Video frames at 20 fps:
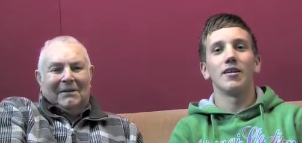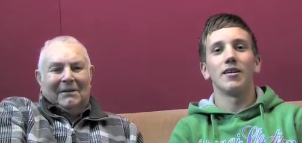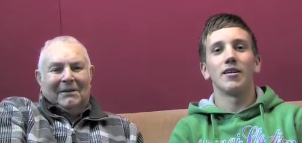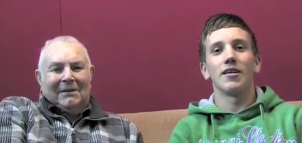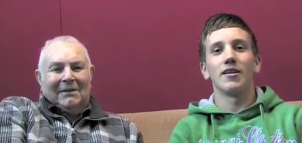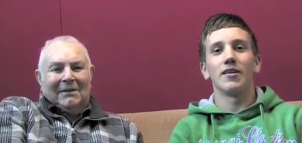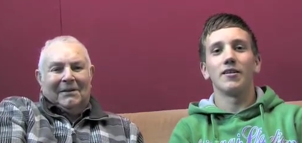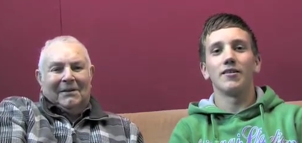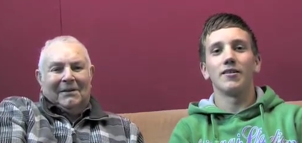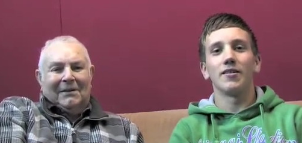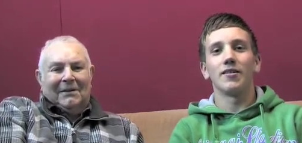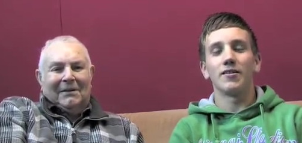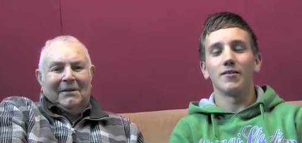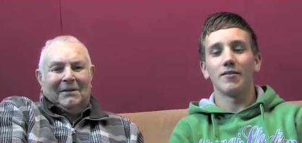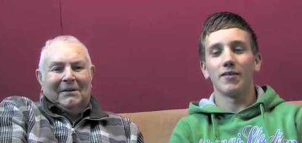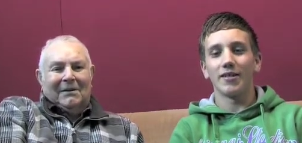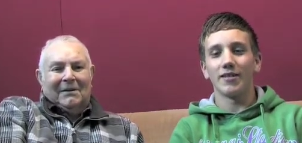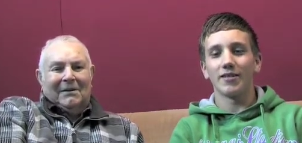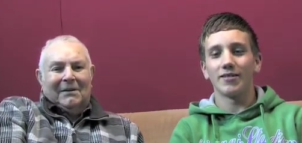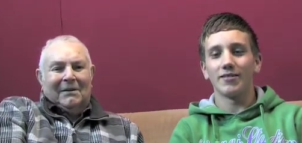Speaker 1: and
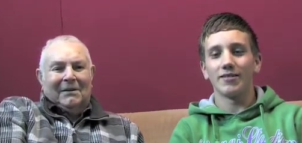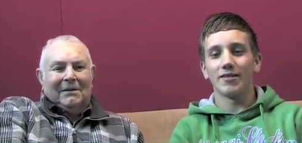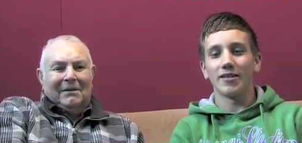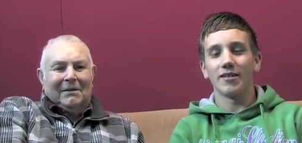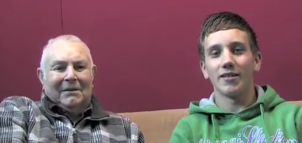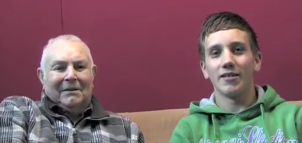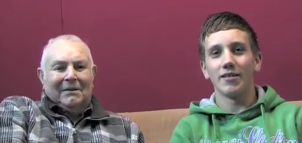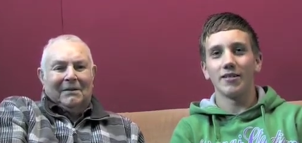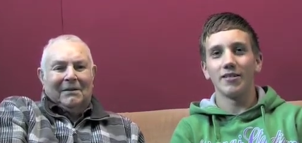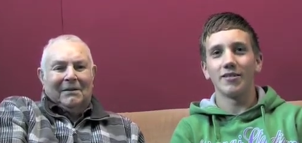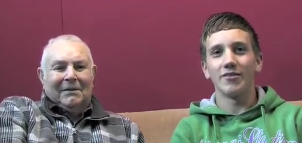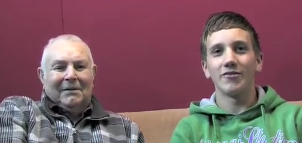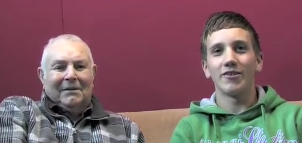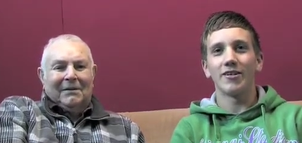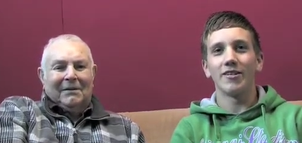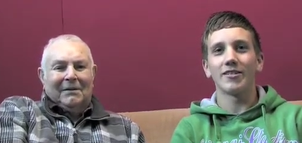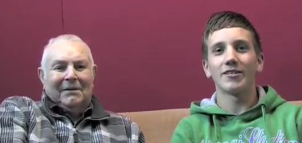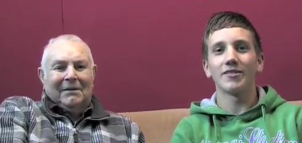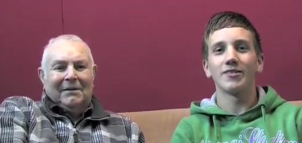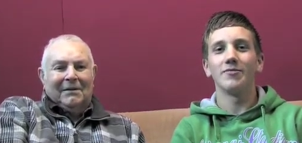that was an
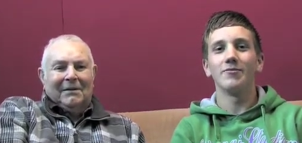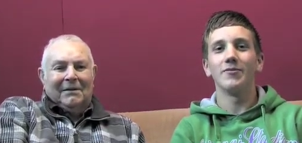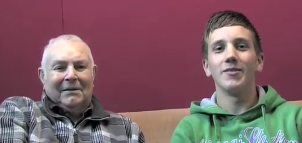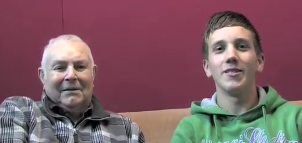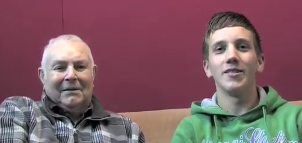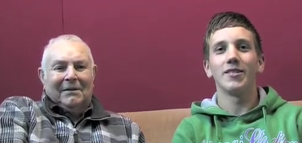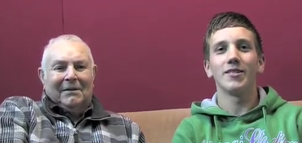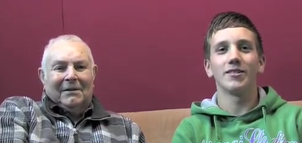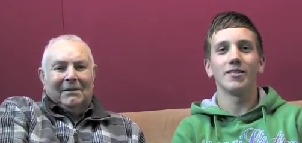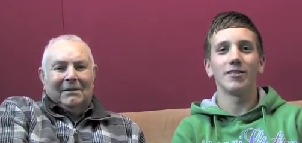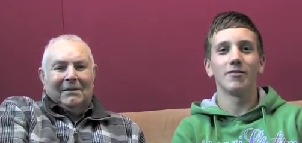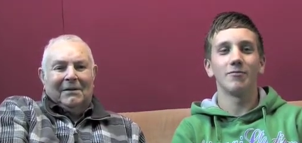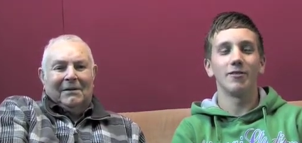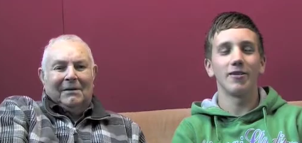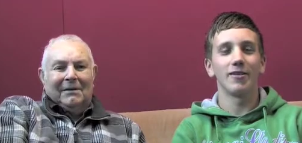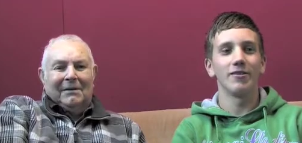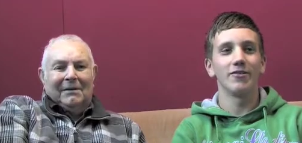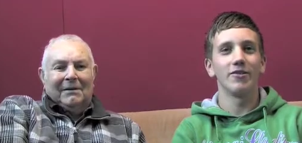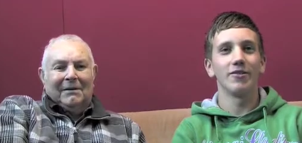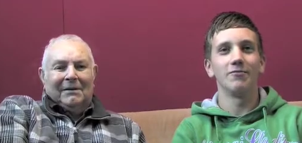interest to me because I play the
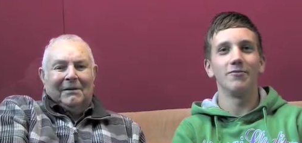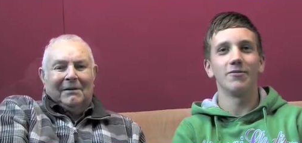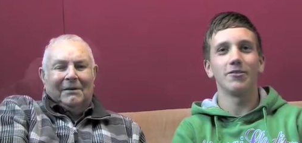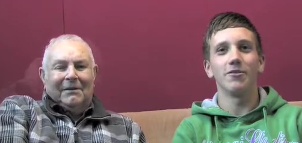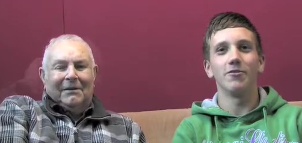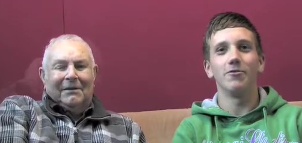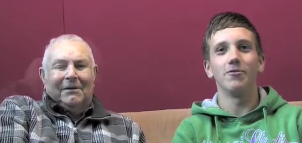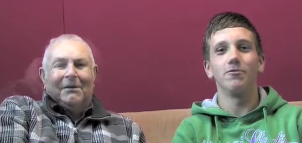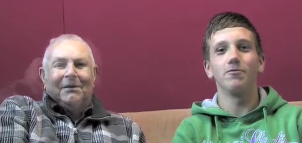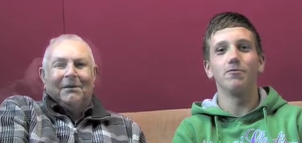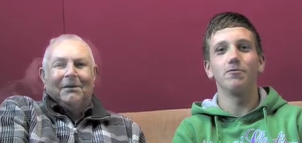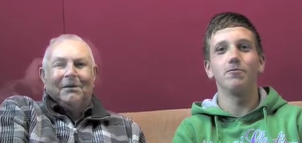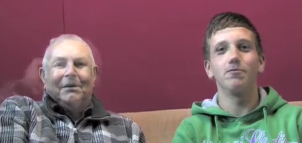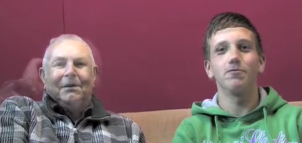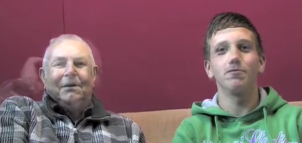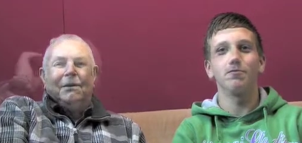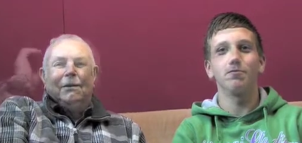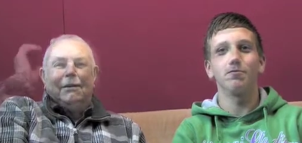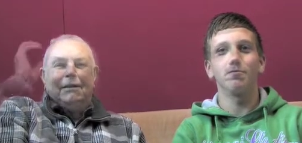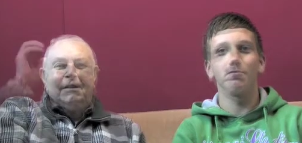drums too.
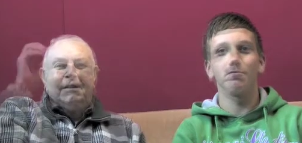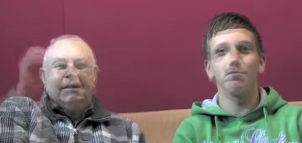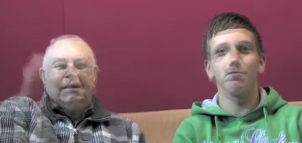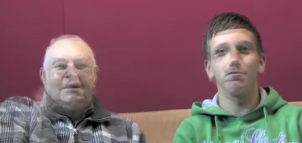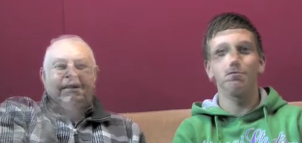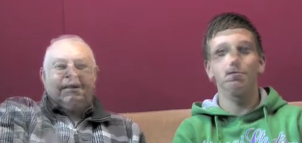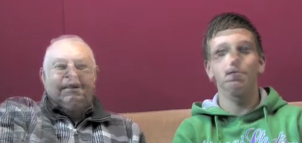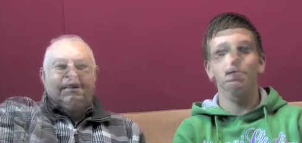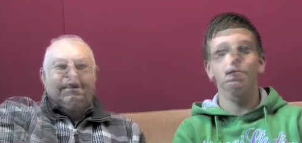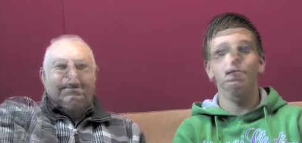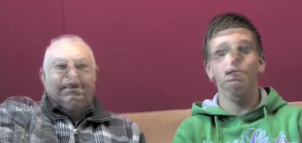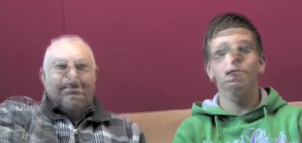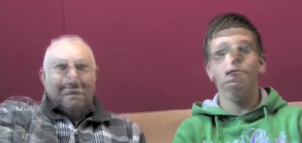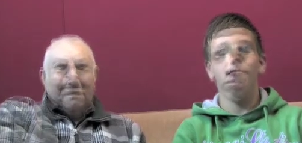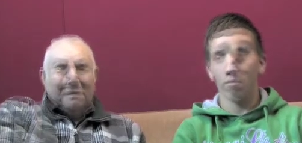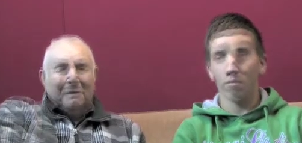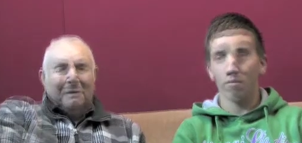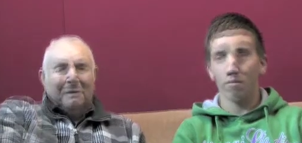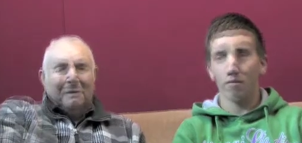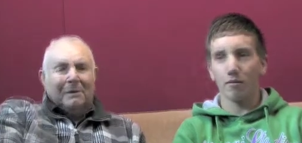It's been good.
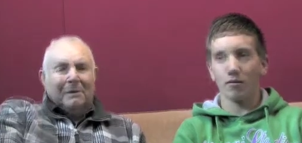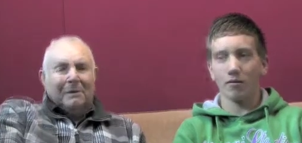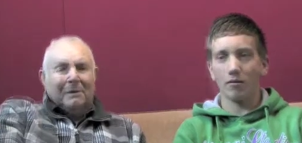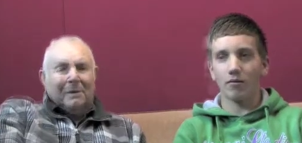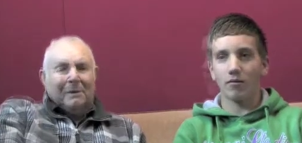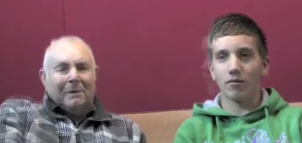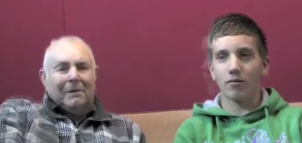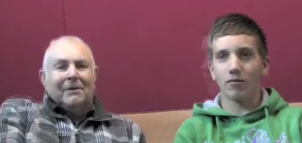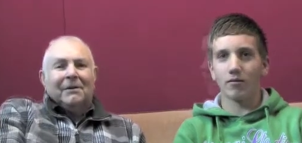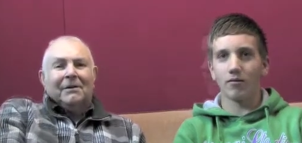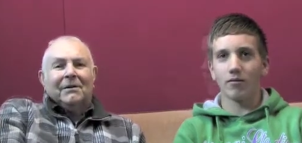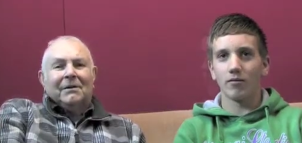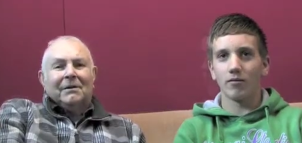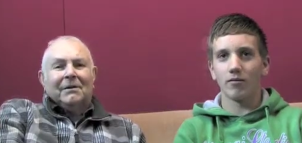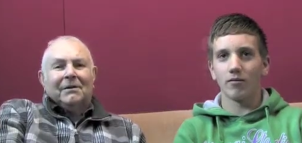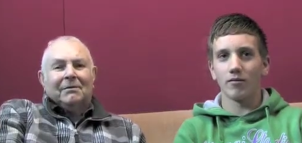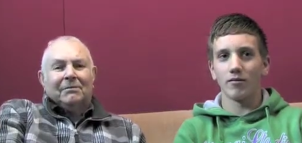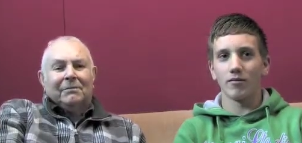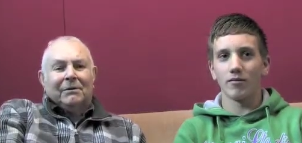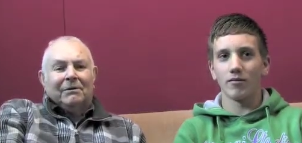I've enjoyed it.
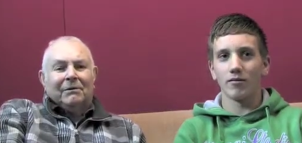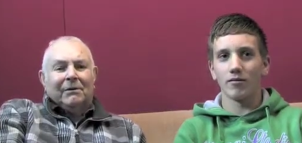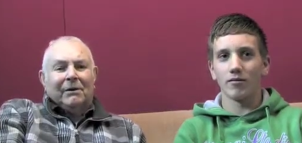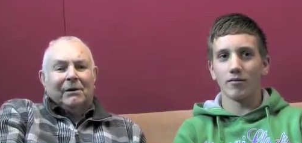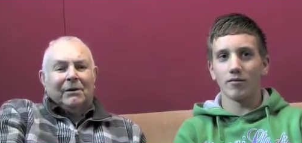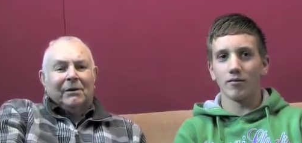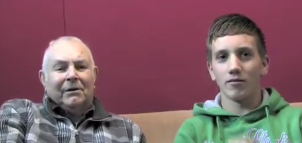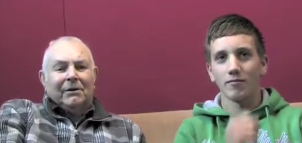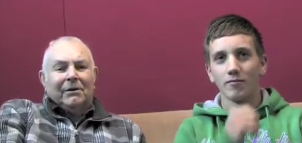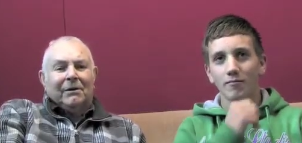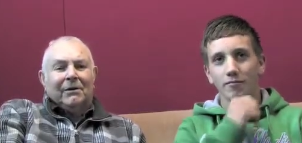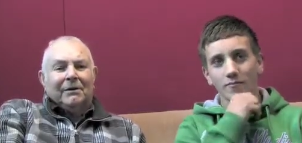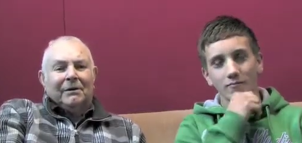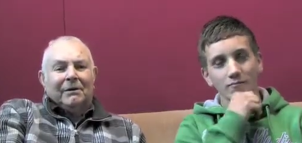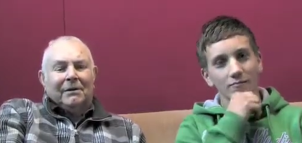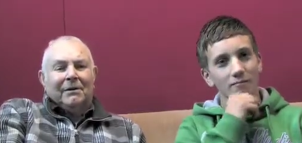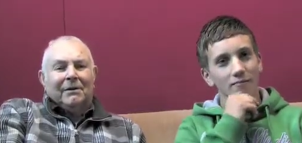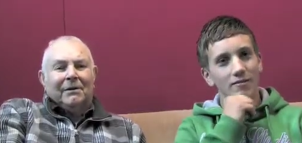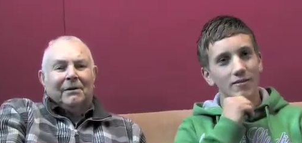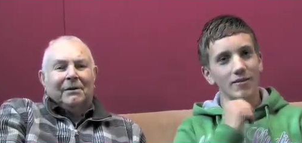It's been really good.
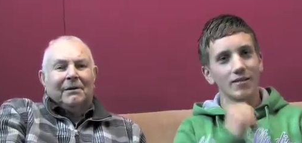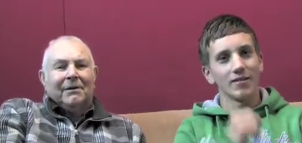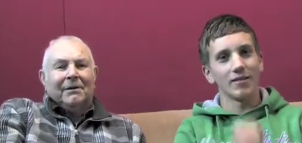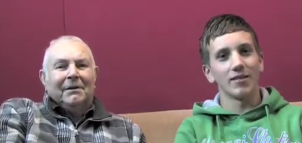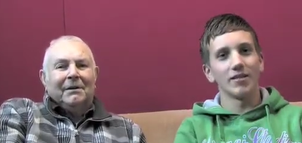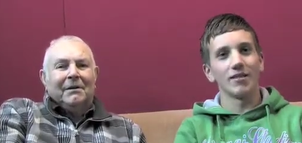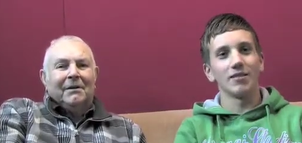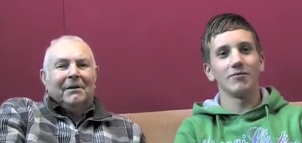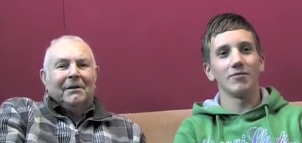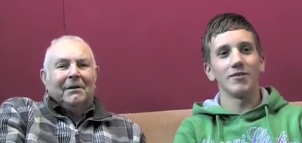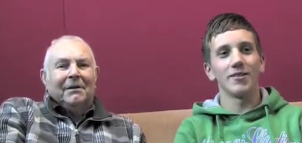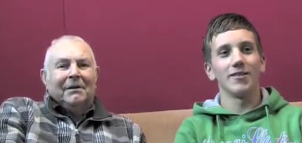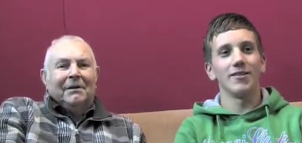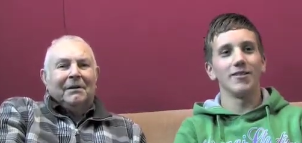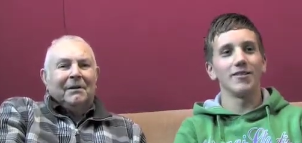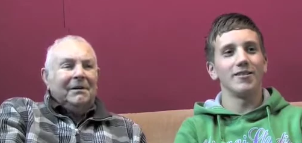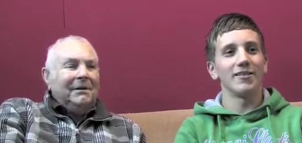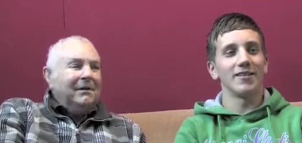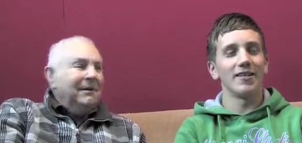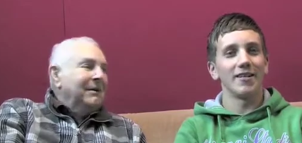It's been good
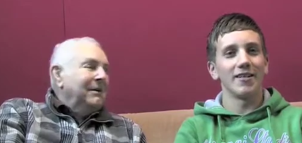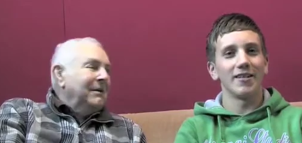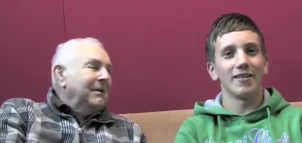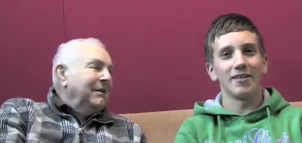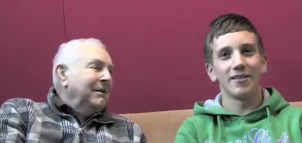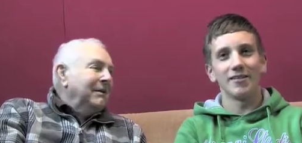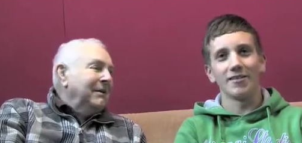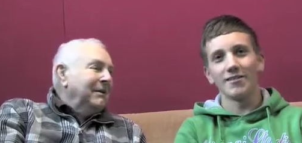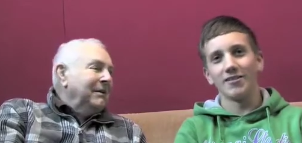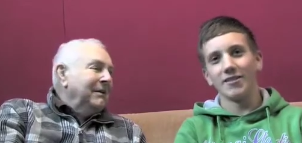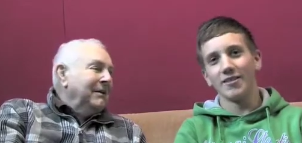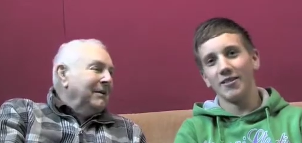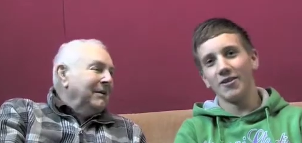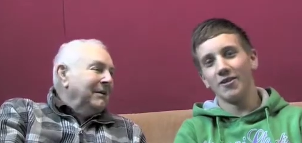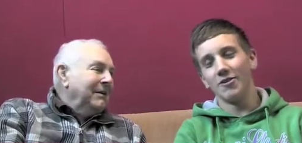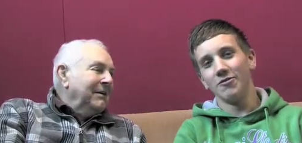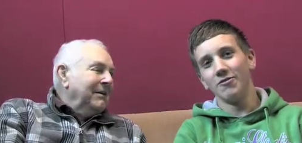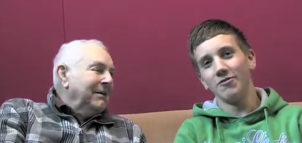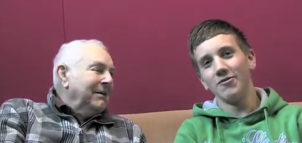to get to know